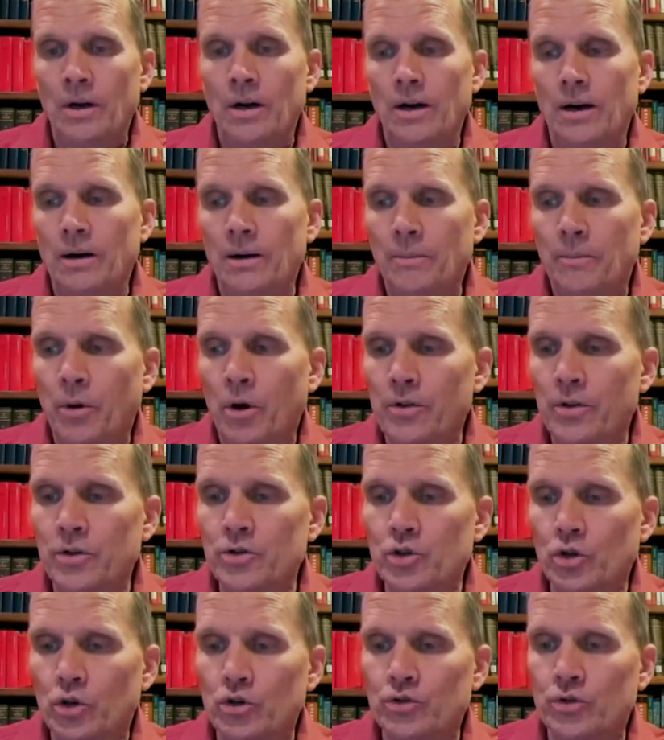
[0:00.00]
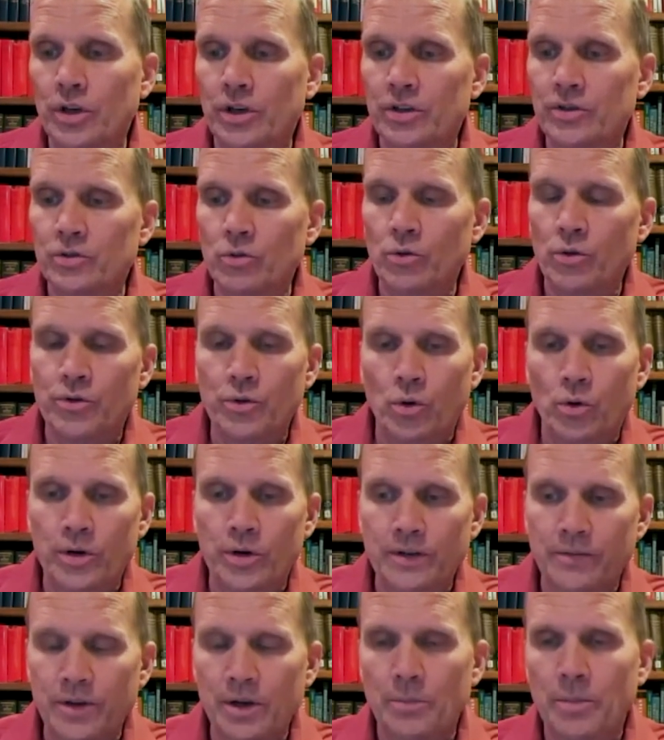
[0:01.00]
uh, part of the jurisdictional
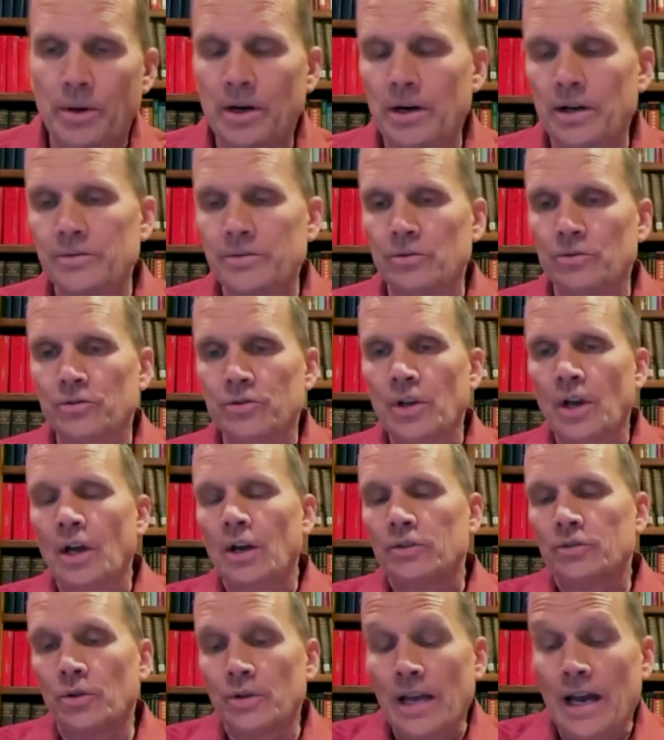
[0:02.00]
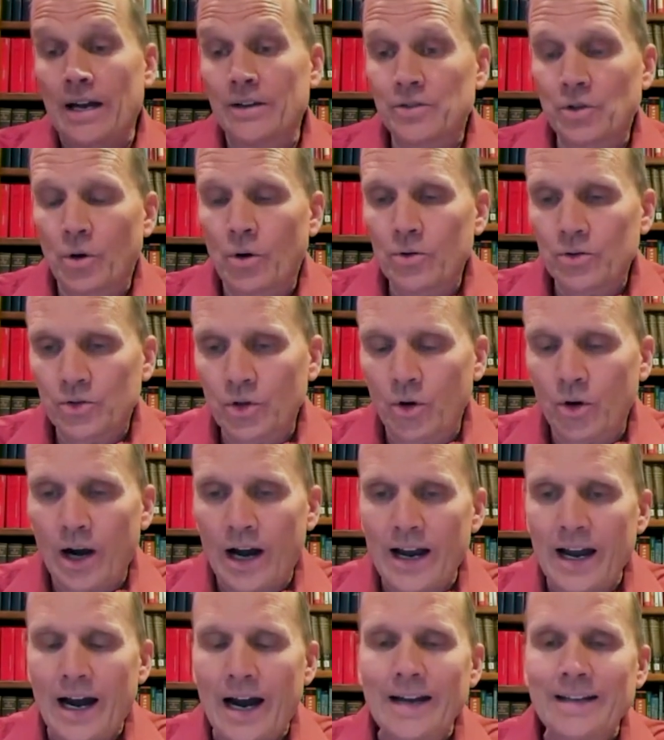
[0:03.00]
authority of the apostles. So yeah, so so
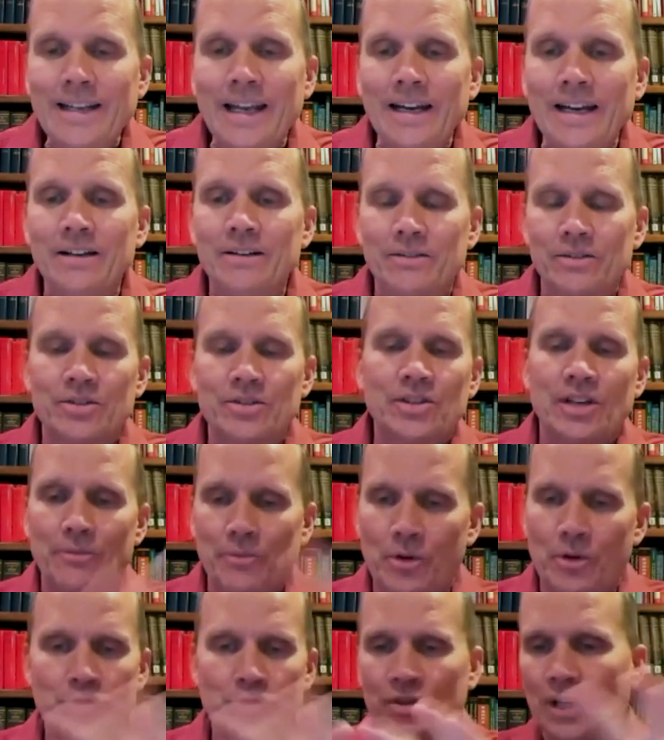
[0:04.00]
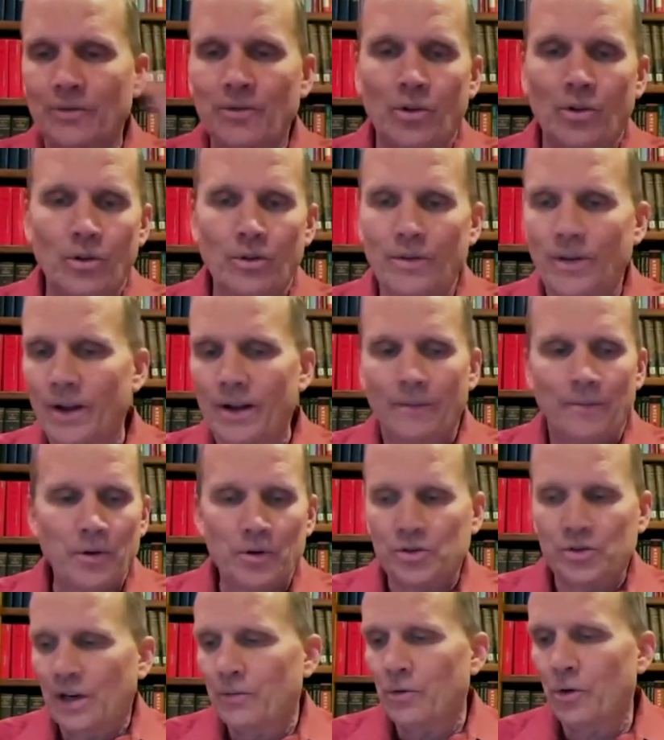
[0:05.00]
I, I take several. There's several.
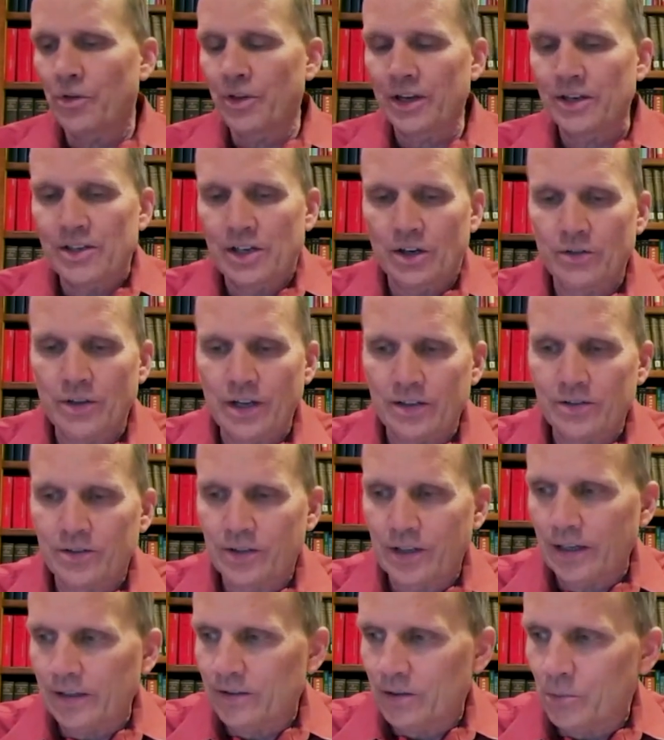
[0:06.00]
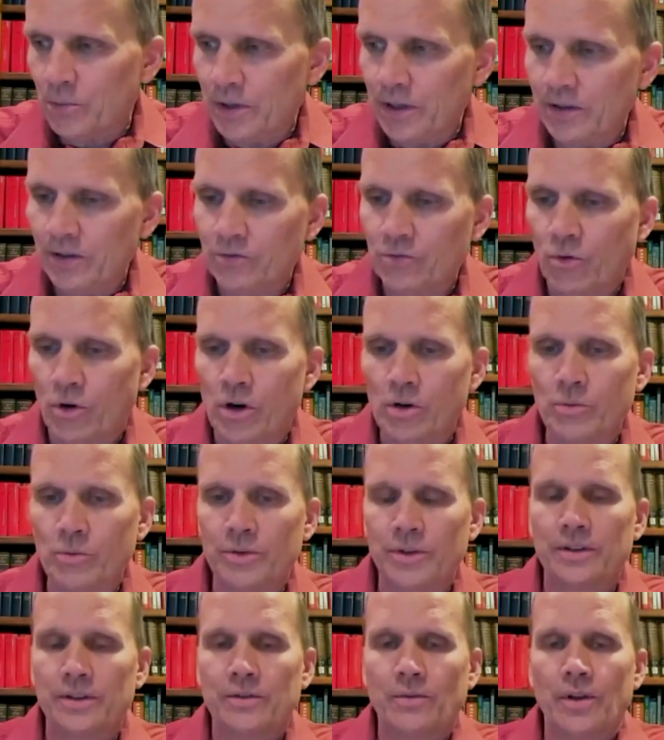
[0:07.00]
There's several things here that that to me is wrong
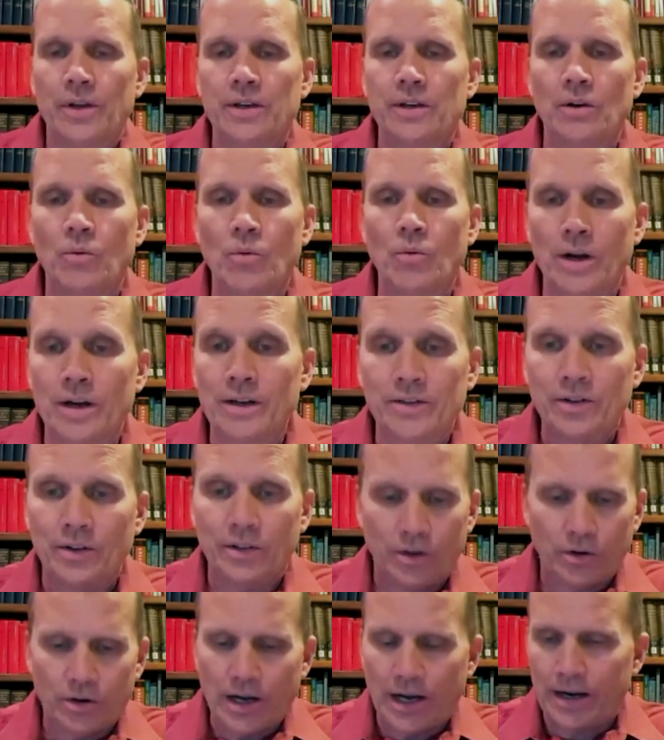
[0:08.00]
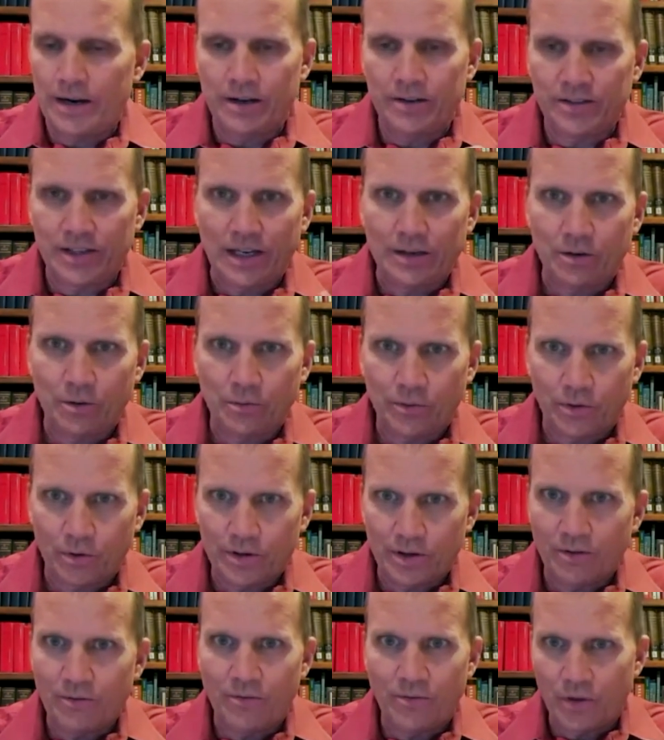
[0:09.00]
with this video. One is that they're not in the sacred. They're
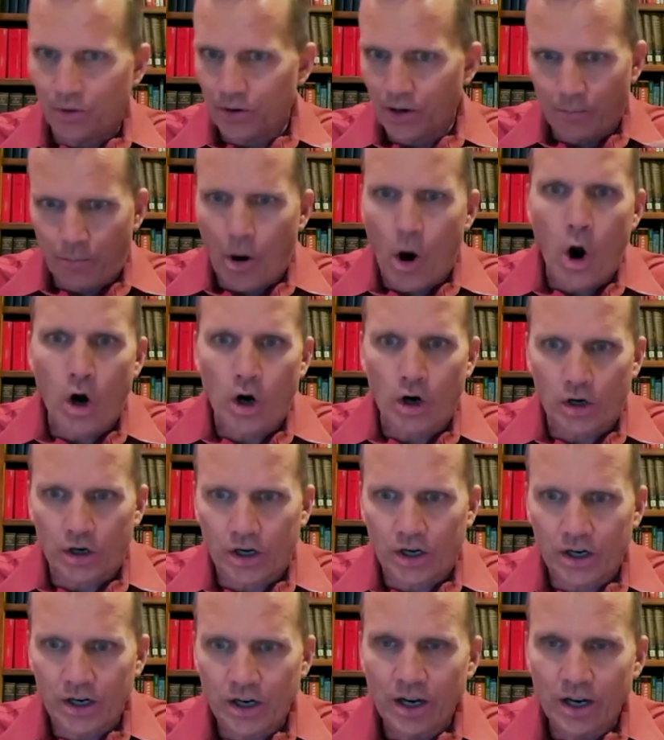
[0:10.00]
in the. They're in a park.